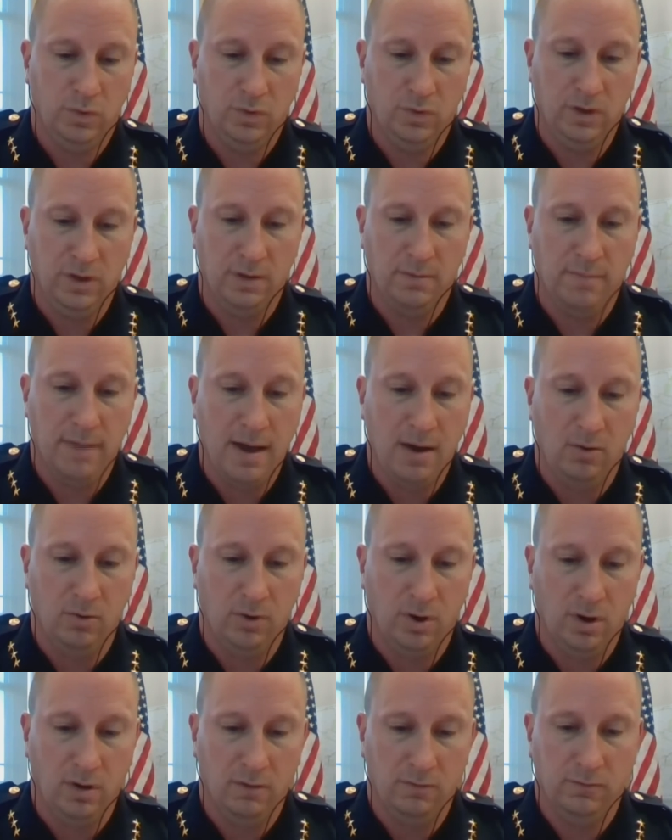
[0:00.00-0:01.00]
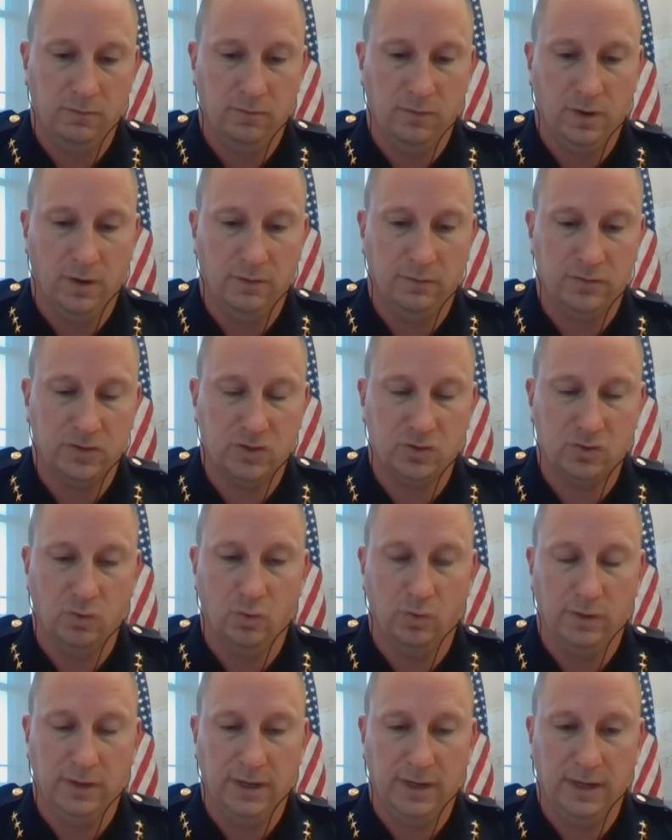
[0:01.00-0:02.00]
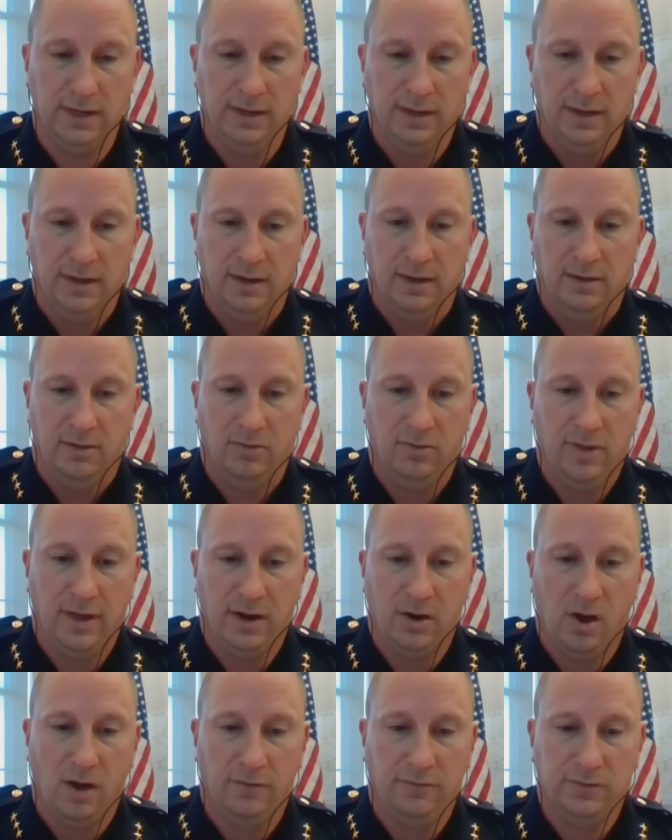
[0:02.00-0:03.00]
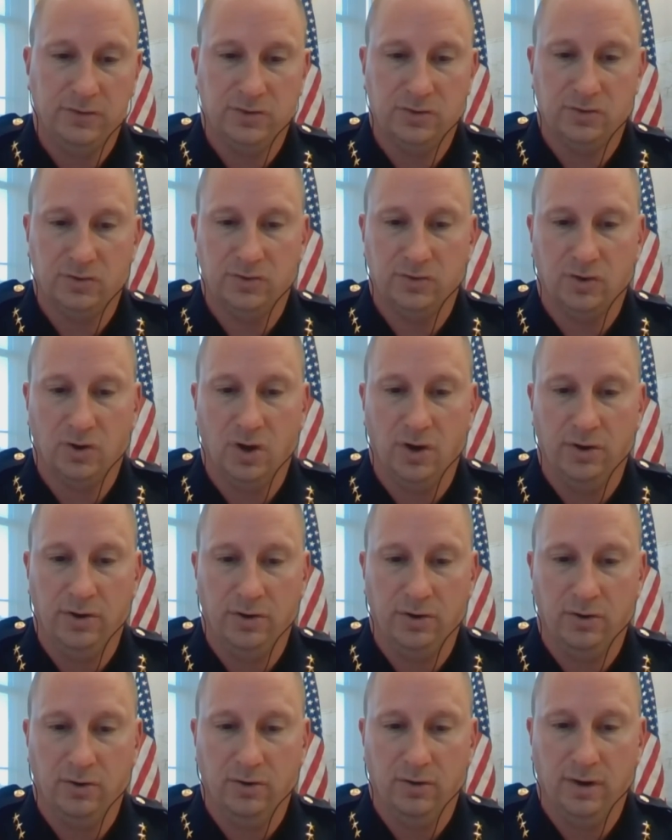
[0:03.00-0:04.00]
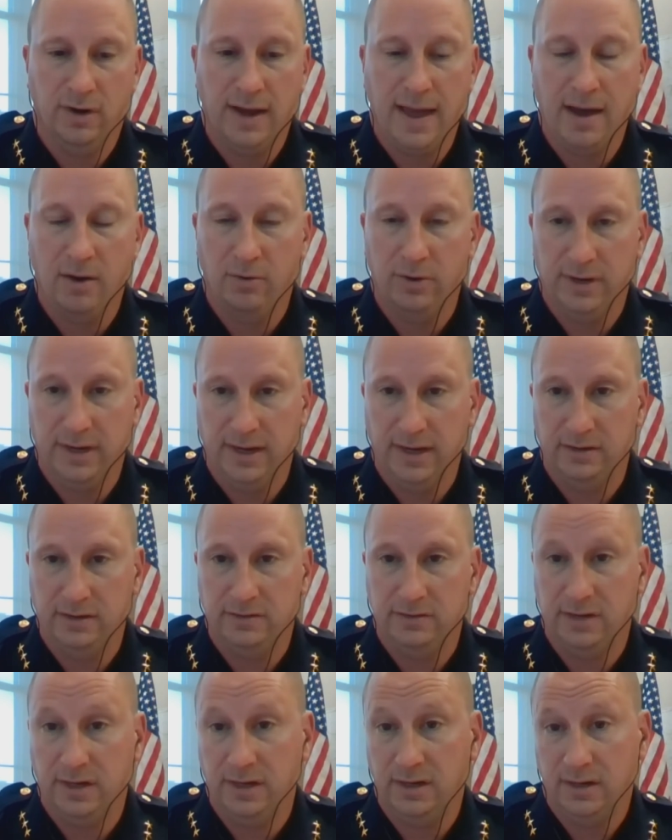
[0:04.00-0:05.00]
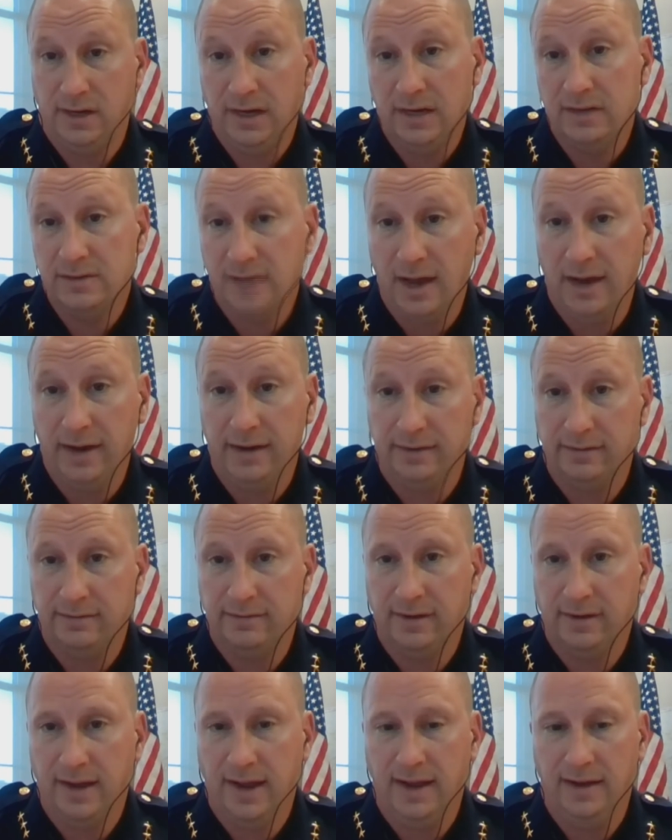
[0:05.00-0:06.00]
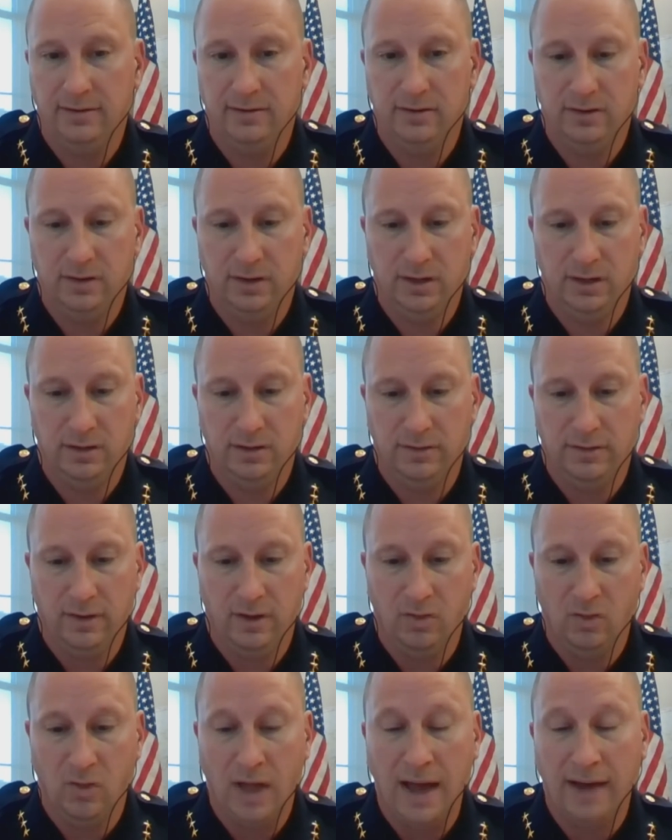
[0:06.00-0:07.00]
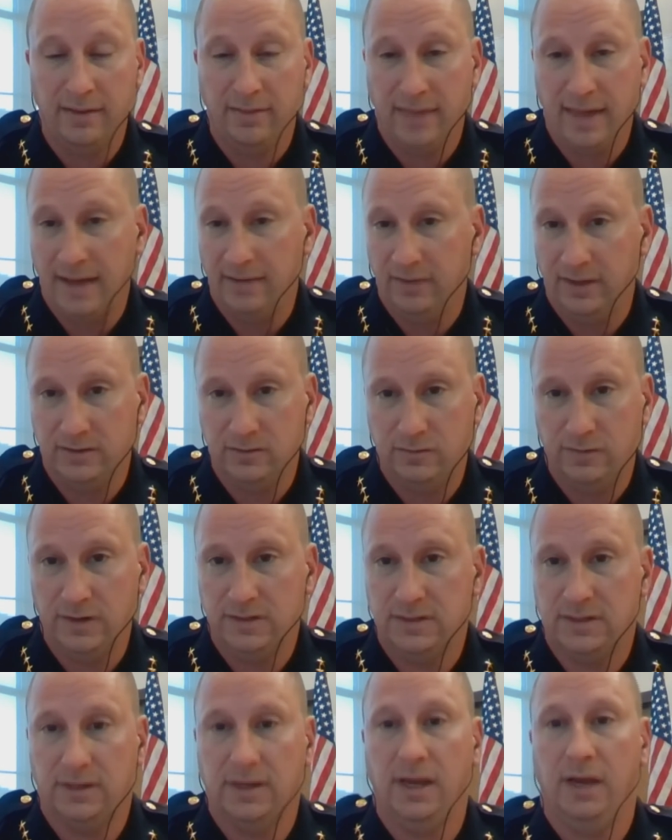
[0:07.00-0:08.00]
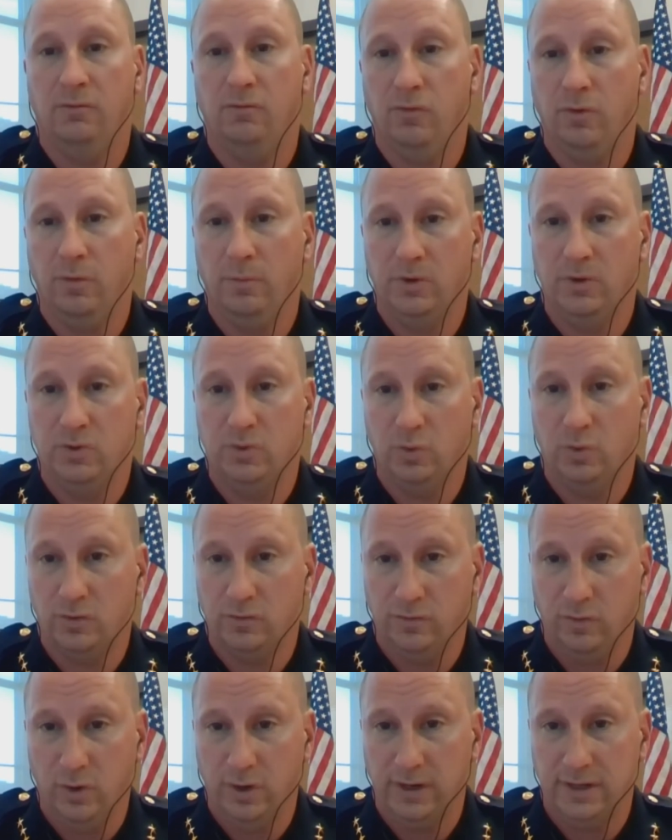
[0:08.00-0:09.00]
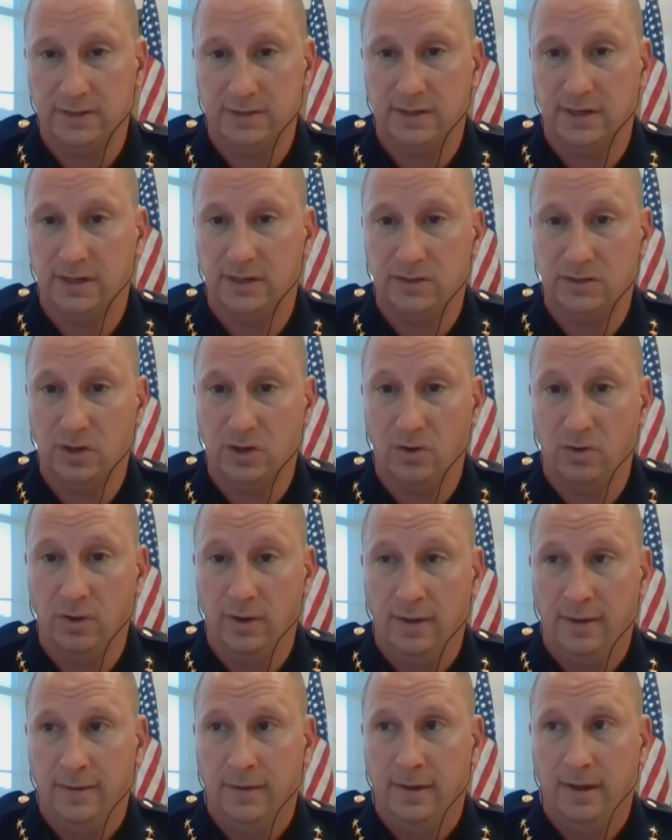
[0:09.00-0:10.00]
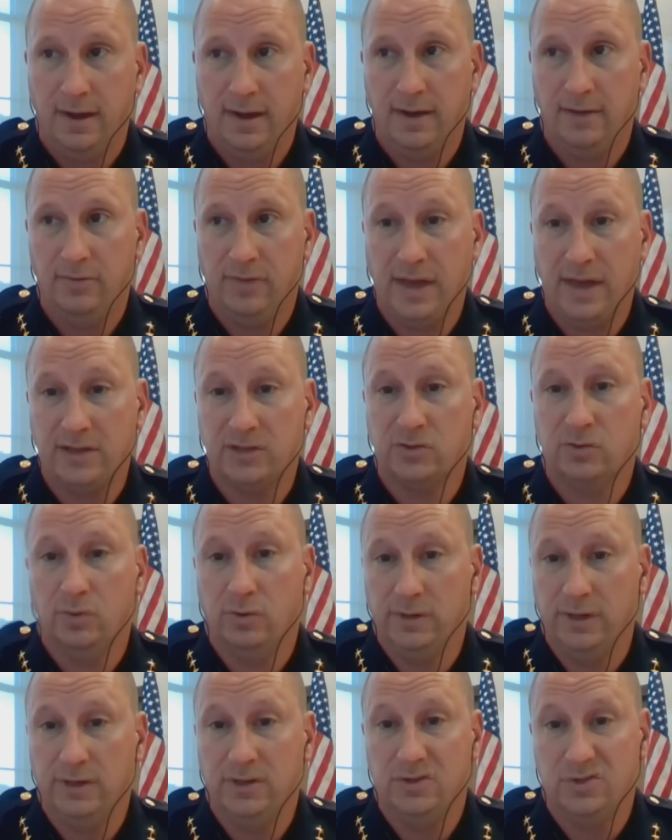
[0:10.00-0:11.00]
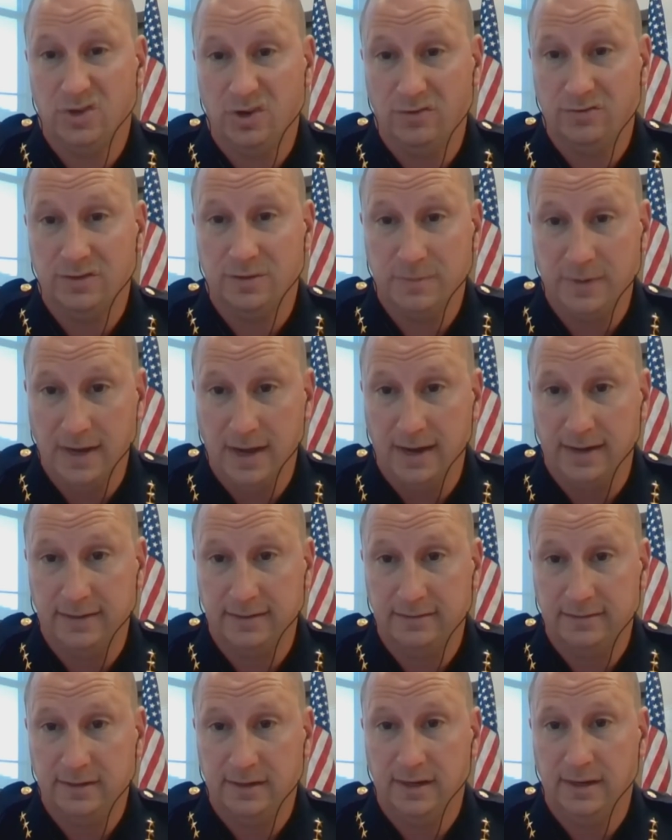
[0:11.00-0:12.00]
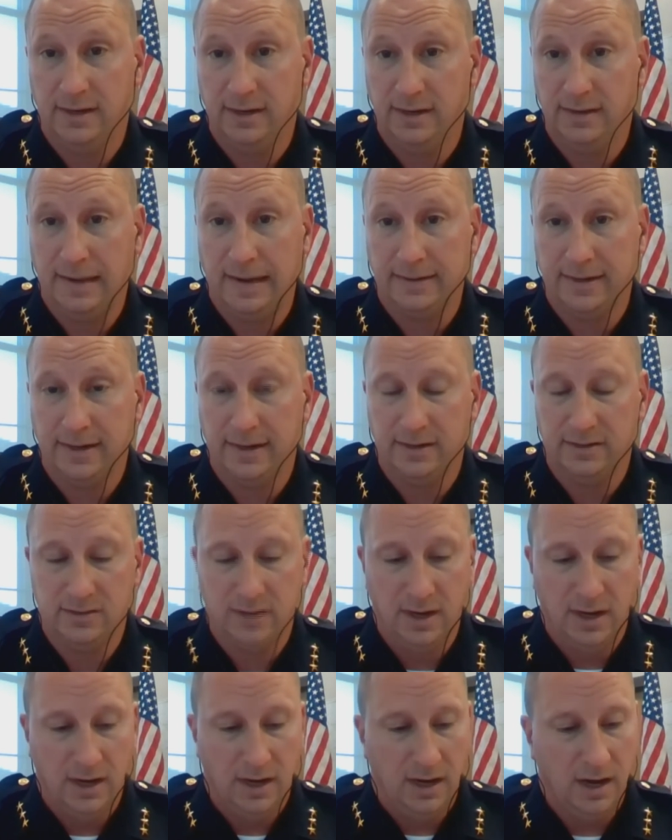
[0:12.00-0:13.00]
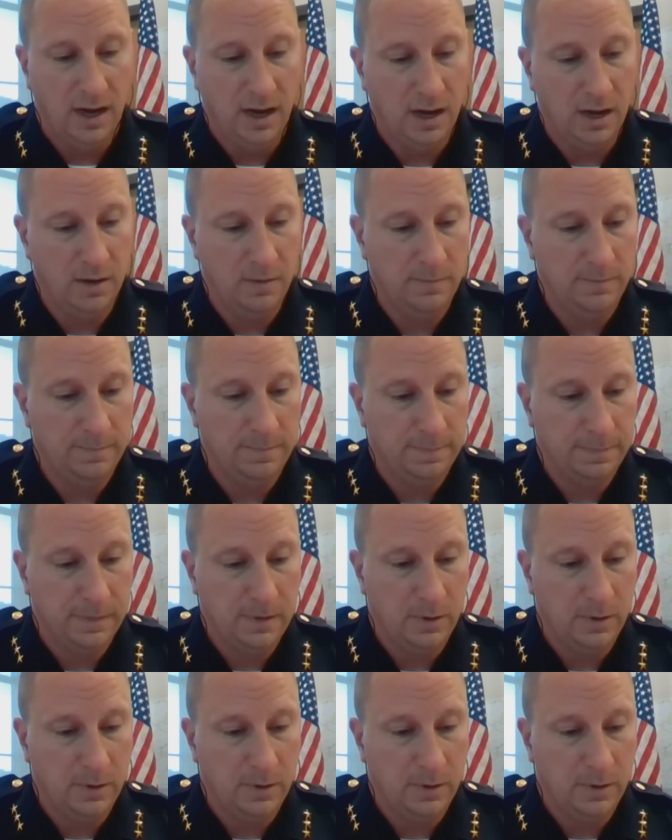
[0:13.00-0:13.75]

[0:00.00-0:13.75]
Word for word: the amount of, of scrutiny that officers are under nowadays it is heightened and a lot of that let's face it came from the george floyd incident so uh, that scrutiny deserves to be heightened in that case um,